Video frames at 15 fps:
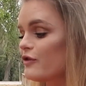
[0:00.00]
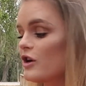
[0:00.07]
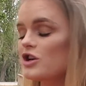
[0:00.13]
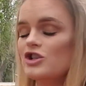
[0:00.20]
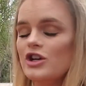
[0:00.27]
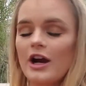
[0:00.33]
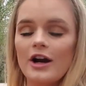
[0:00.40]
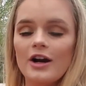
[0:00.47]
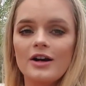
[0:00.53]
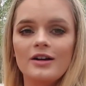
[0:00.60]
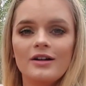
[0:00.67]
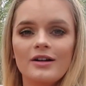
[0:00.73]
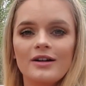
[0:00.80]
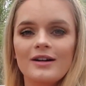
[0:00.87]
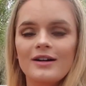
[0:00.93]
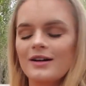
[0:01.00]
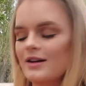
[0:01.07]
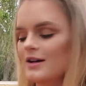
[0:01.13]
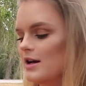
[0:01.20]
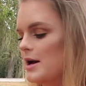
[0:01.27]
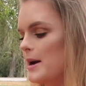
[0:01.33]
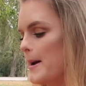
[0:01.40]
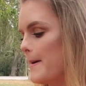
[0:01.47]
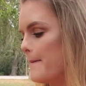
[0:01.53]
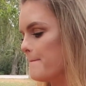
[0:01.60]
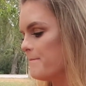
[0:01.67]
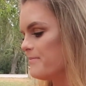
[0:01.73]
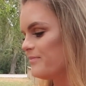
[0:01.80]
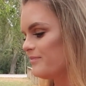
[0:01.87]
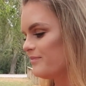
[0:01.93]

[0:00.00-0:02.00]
fresh air. Um,